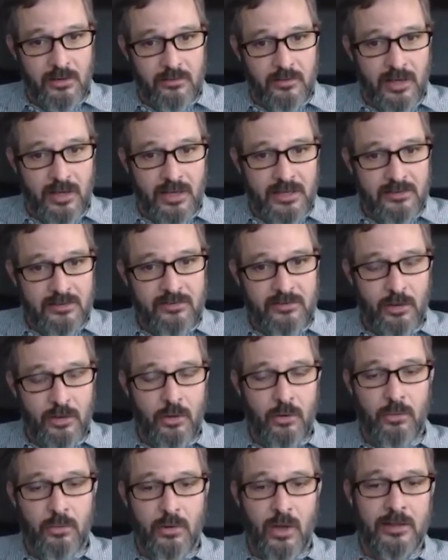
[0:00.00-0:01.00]
Right.
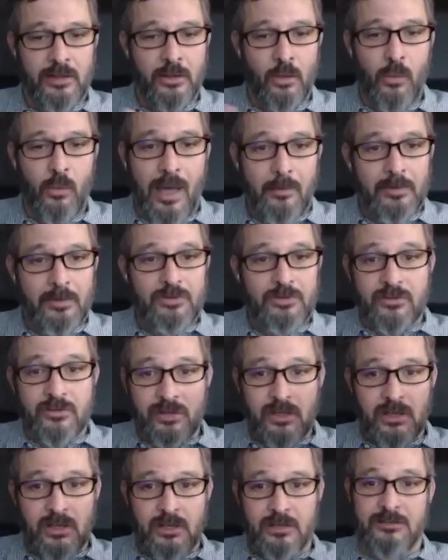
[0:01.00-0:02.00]
So on the web, it's just
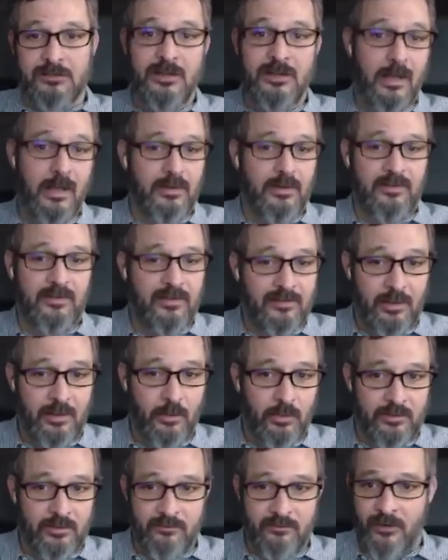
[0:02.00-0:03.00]
DABCC
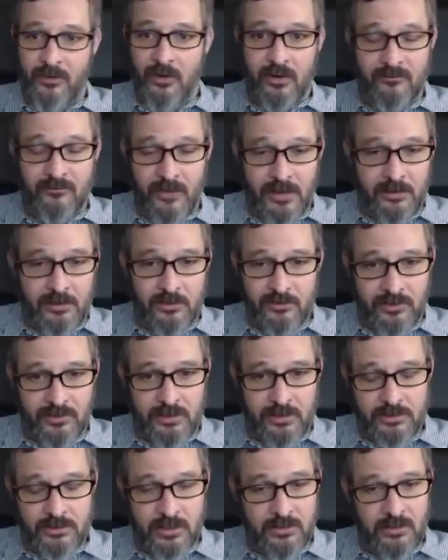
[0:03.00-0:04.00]
was very vendor
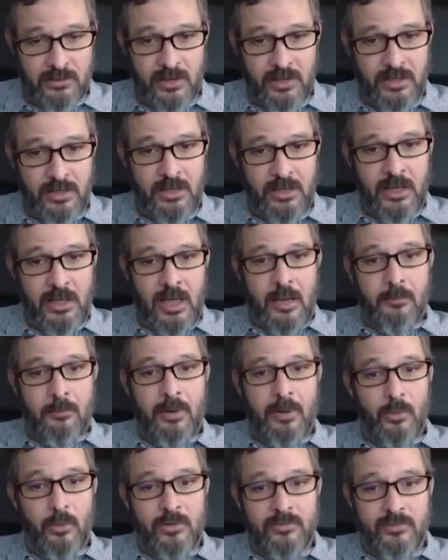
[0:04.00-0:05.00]
centric, right?
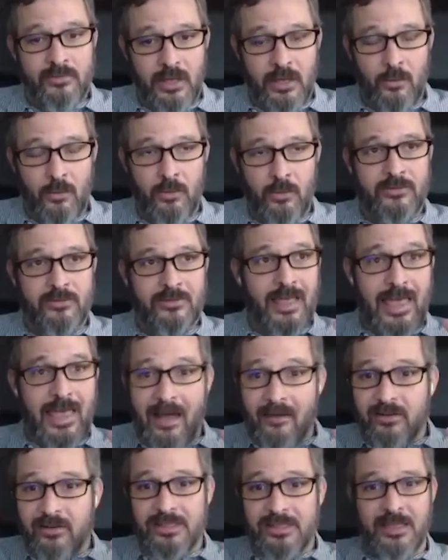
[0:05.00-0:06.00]
But it was
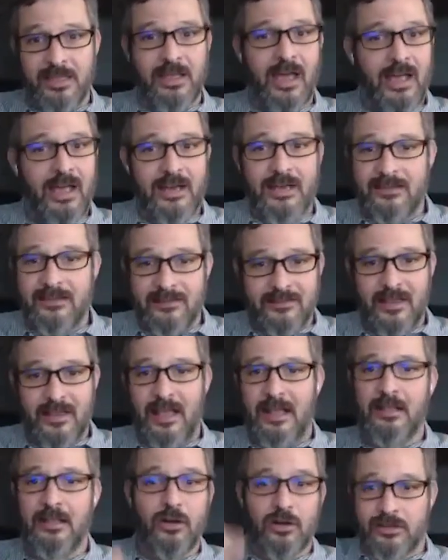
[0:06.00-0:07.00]
everything. I didn't
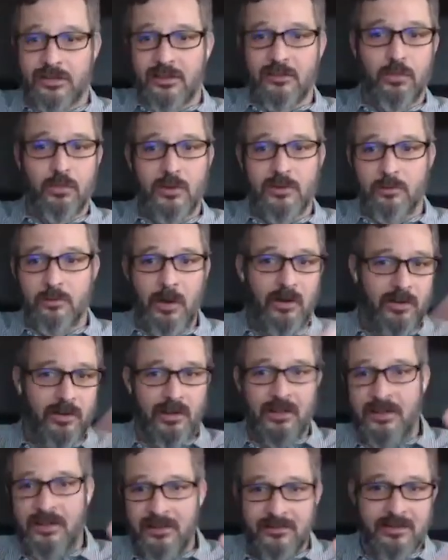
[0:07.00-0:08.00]
say, look, this one's better
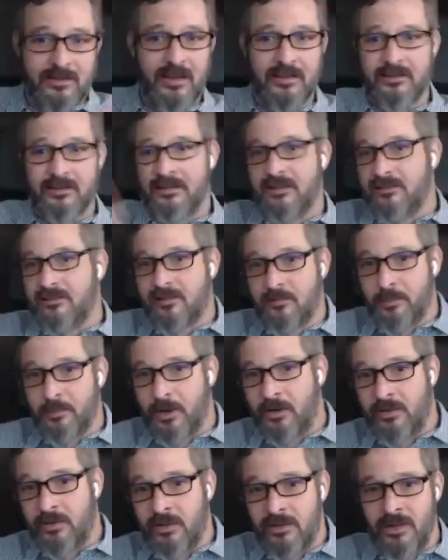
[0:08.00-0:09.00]
than these guys and this is
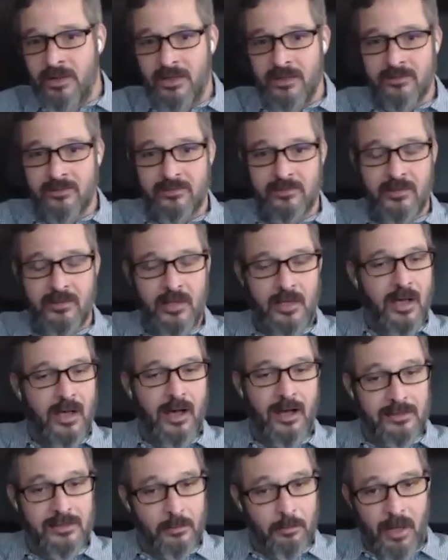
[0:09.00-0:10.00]
better than this.
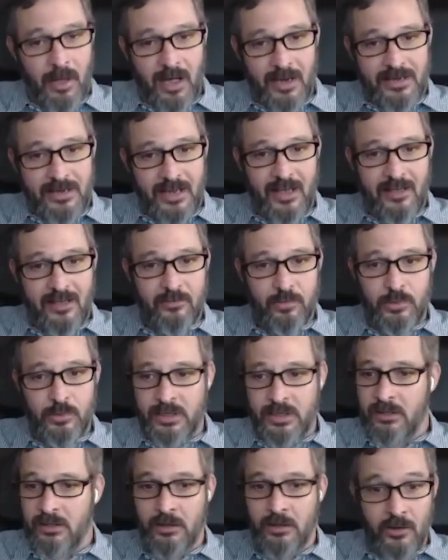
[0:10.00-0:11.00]
On the podcast,
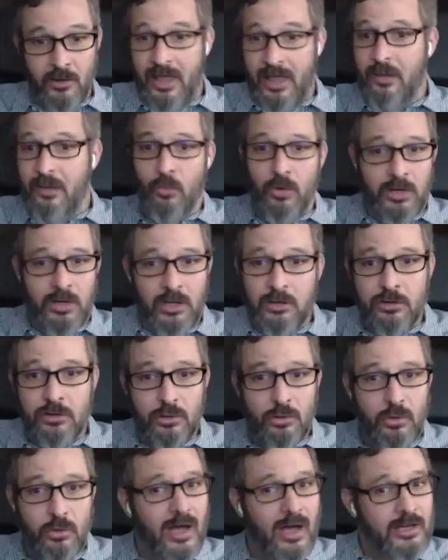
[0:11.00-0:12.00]
we, hey, what do you
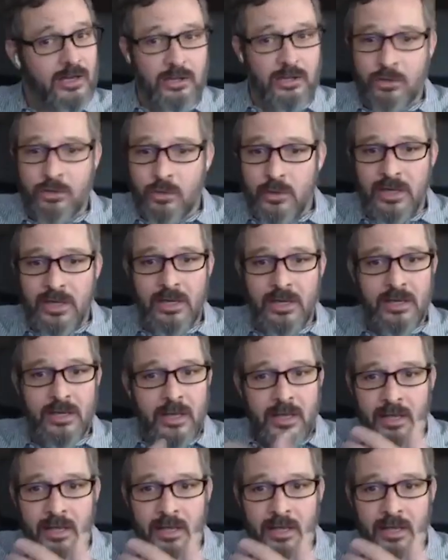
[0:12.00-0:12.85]
do? How do you do it?